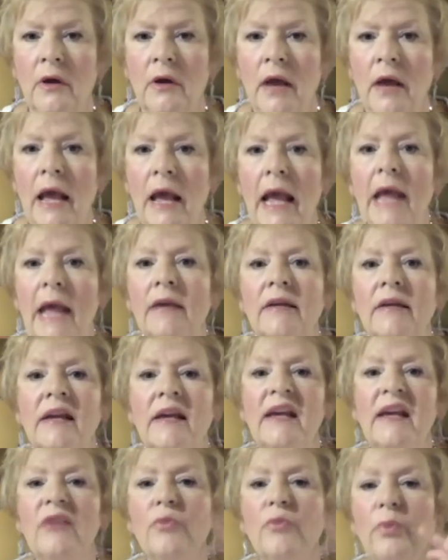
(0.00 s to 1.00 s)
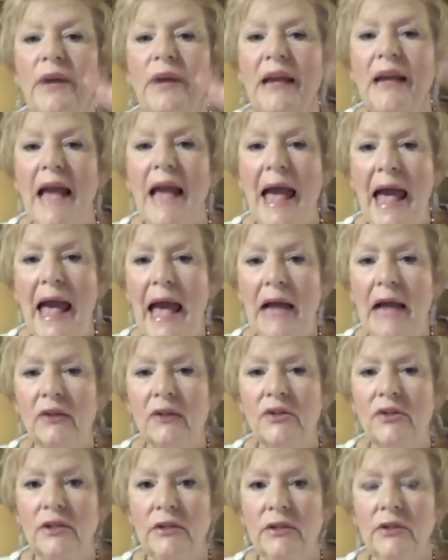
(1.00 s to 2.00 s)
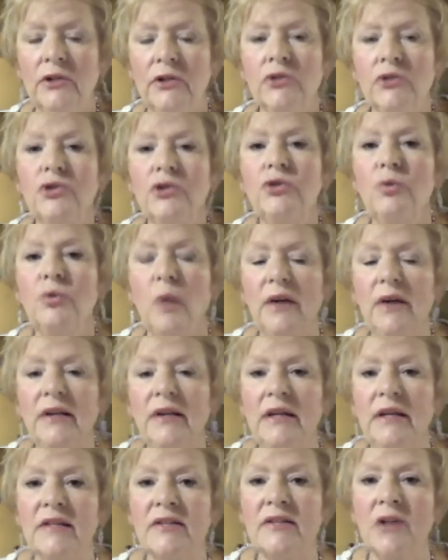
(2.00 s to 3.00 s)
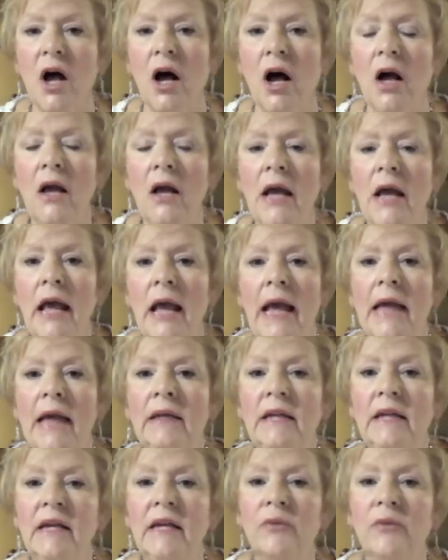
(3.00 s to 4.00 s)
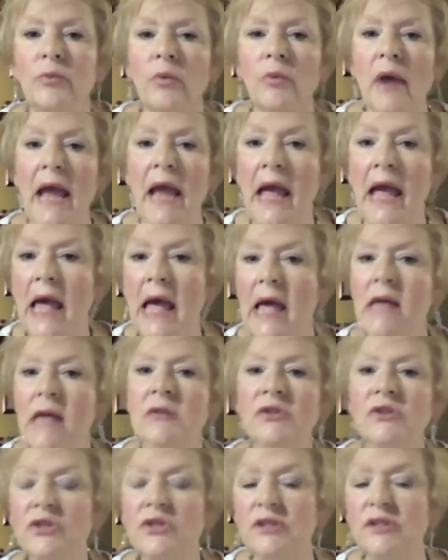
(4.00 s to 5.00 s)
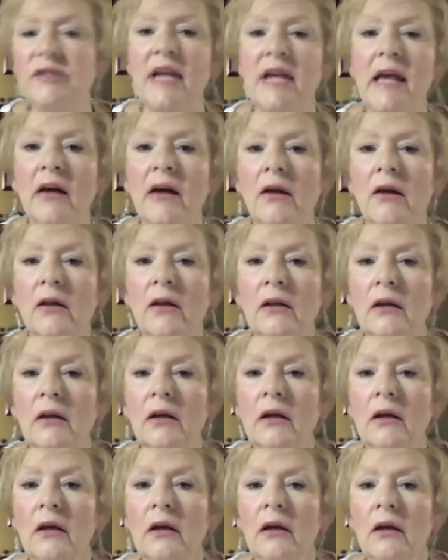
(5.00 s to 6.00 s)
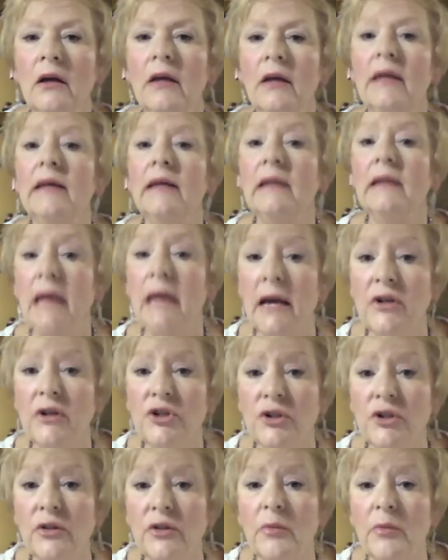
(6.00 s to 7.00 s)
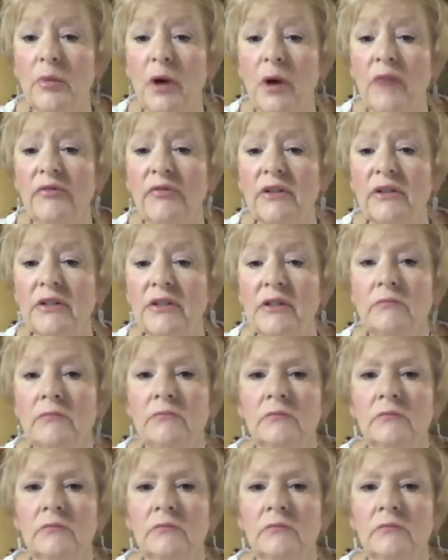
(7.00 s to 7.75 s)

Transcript: And he reacted to what he saw and he ran to tell Elisha the prophet,